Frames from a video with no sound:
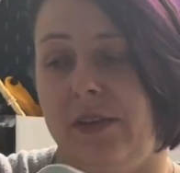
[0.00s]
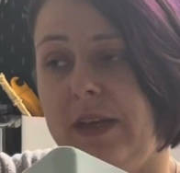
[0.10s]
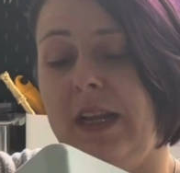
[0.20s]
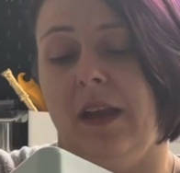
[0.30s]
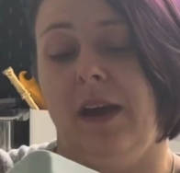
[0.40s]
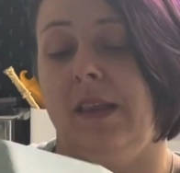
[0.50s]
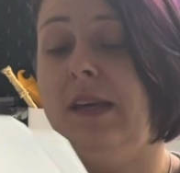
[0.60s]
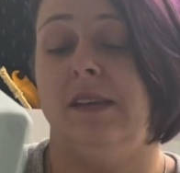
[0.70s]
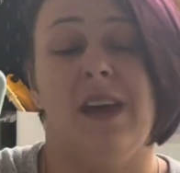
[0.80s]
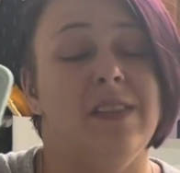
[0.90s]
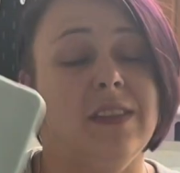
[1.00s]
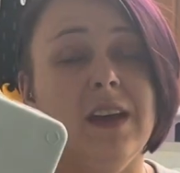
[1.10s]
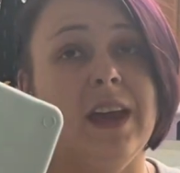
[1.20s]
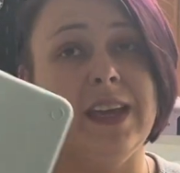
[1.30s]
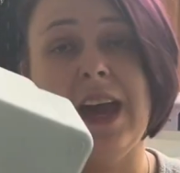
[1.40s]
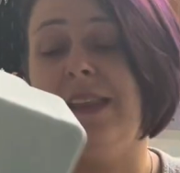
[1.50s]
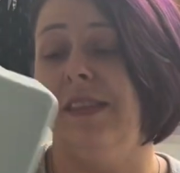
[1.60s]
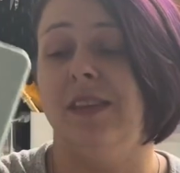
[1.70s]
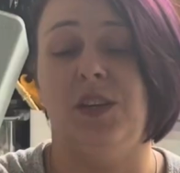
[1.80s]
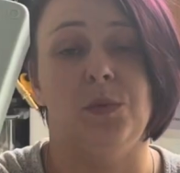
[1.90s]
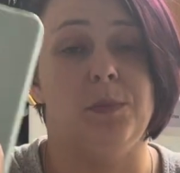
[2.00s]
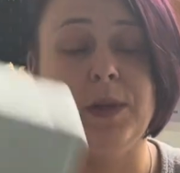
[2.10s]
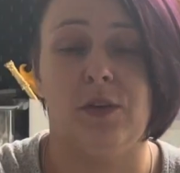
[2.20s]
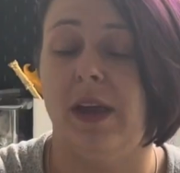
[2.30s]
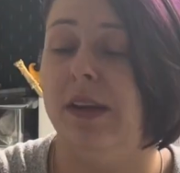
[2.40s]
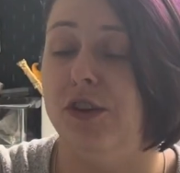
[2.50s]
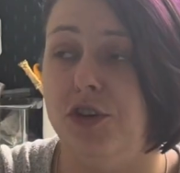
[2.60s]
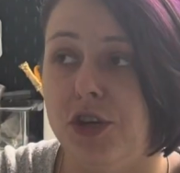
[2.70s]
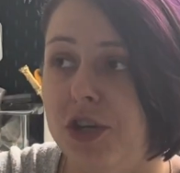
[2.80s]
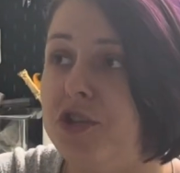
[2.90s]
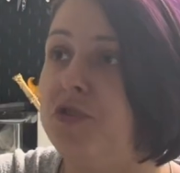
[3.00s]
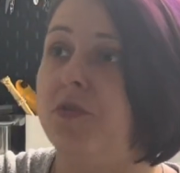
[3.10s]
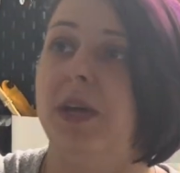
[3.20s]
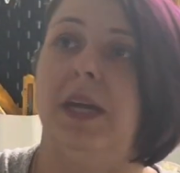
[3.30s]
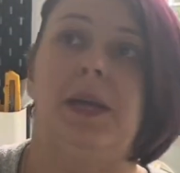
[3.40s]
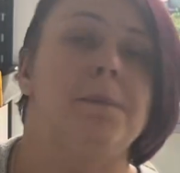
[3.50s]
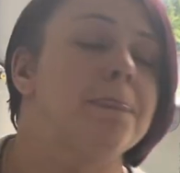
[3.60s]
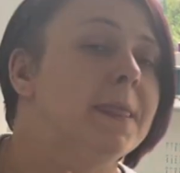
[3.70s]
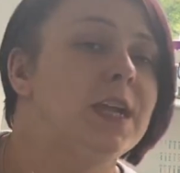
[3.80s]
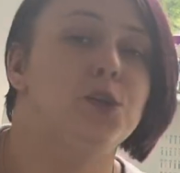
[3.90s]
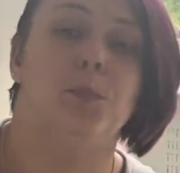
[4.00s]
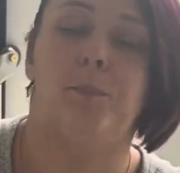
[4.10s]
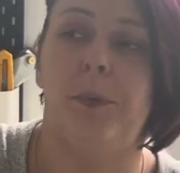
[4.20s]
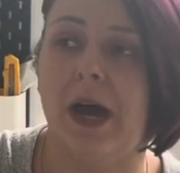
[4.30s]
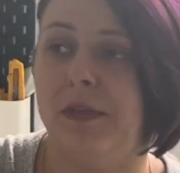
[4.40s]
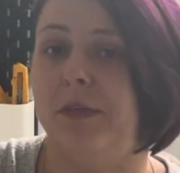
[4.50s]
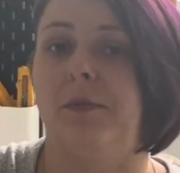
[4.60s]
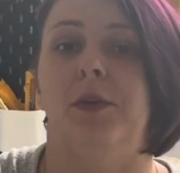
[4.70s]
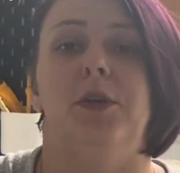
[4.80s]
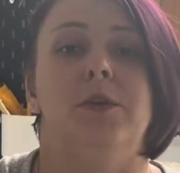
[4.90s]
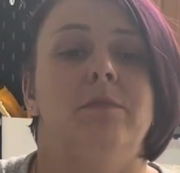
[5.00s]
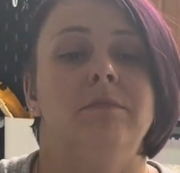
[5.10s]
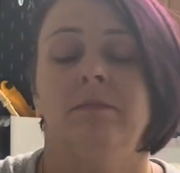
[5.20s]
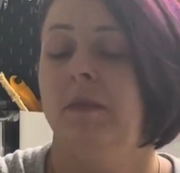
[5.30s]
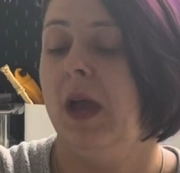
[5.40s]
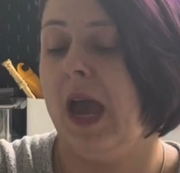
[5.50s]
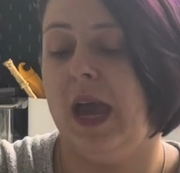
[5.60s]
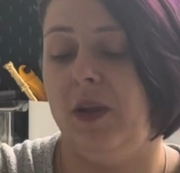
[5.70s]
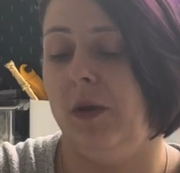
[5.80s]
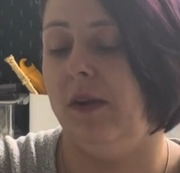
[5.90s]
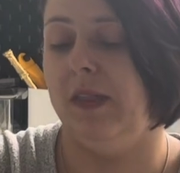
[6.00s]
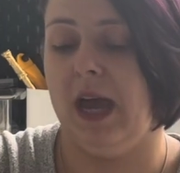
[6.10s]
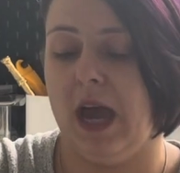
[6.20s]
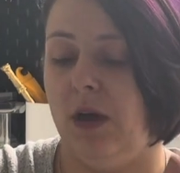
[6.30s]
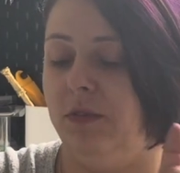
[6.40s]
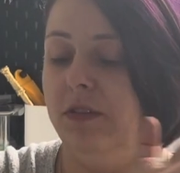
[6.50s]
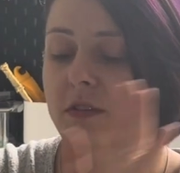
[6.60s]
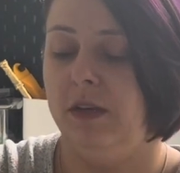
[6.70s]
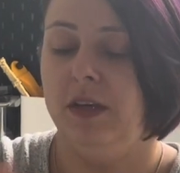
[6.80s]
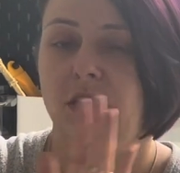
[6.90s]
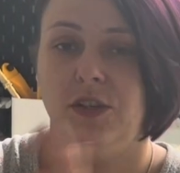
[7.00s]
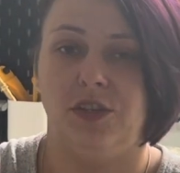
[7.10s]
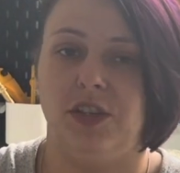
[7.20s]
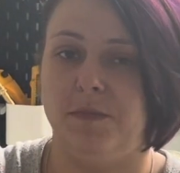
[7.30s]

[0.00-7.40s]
really like these. And again, these would be great in a nursery, in your bathroom, anywhere in the house. Just